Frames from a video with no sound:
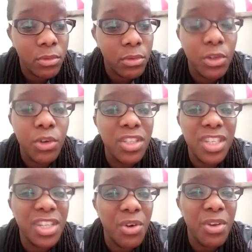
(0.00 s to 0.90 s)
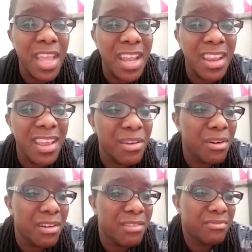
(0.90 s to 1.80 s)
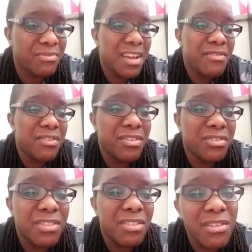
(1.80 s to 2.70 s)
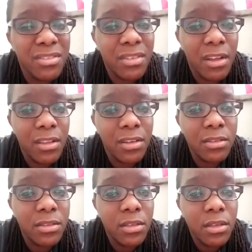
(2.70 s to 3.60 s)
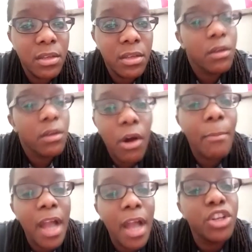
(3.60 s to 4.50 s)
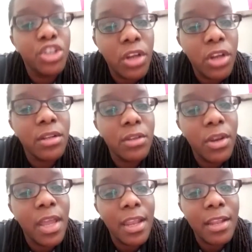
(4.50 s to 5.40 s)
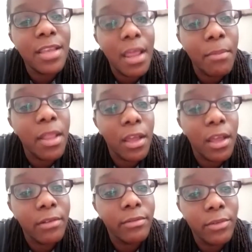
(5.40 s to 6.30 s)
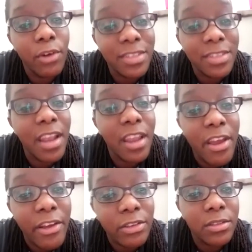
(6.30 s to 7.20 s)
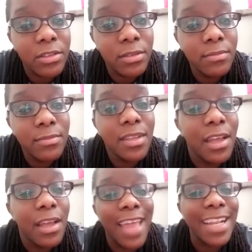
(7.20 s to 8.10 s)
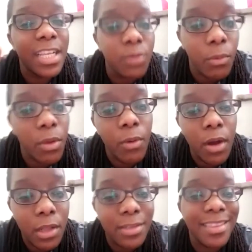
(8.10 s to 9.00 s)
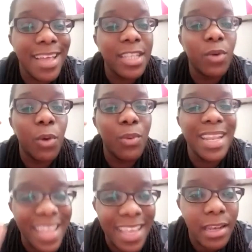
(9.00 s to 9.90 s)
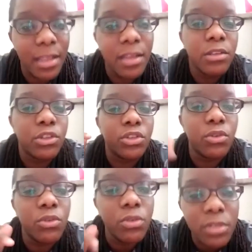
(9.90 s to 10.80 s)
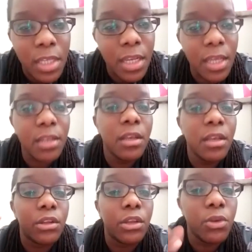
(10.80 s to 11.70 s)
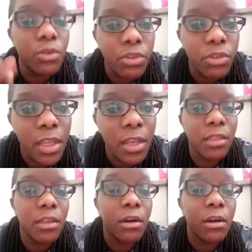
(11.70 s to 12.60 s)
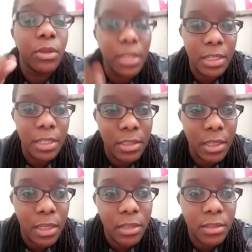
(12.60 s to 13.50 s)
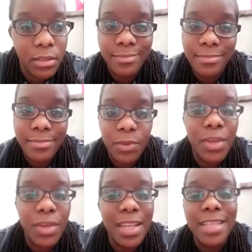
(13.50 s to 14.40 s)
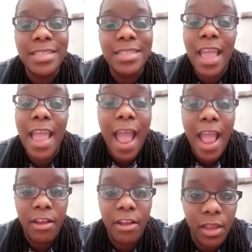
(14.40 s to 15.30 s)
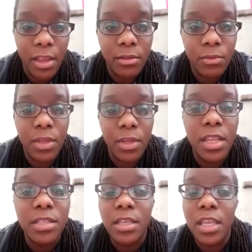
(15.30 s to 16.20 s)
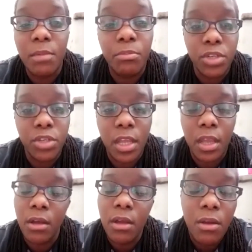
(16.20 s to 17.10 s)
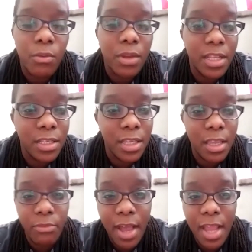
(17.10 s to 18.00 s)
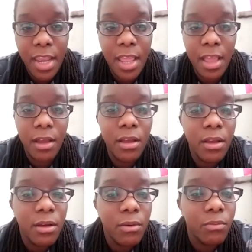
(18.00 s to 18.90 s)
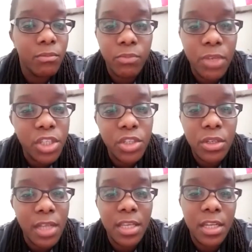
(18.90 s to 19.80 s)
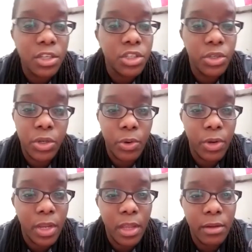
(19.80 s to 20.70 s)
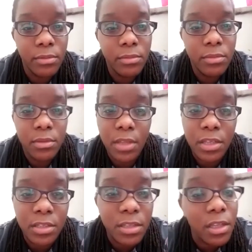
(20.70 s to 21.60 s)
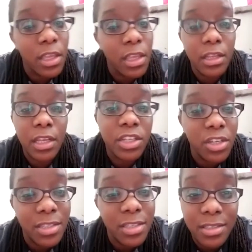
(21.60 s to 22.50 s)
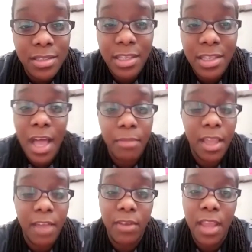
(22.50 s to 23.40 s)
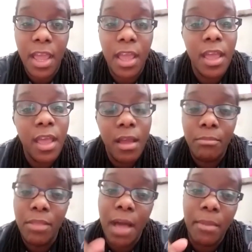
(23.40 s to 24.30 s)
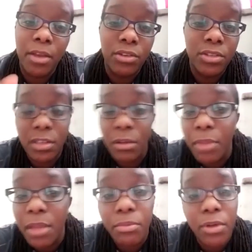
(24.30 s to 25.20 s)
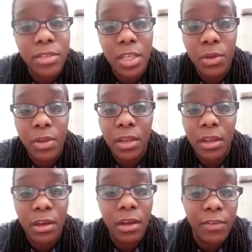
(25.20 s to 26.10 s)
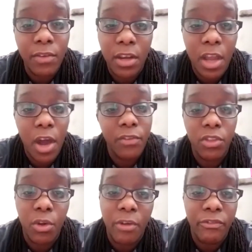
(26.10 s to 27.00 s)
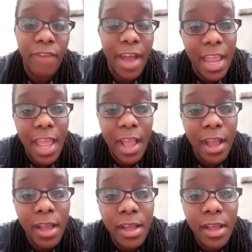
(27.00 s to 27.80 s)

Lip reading: Gucci donated what, $500,000? No, Michael Jordan donated 10 million over 10 years. That is what we want. That is what we need. The schools need it, the youth need the communities need it. We need to stay angry. We need to keep pushing. We need to keep fighting. We should not take the sugarcoating. There's still, the injustice is still happening every day. Black men are still being persecuted even now, even though we're fighting.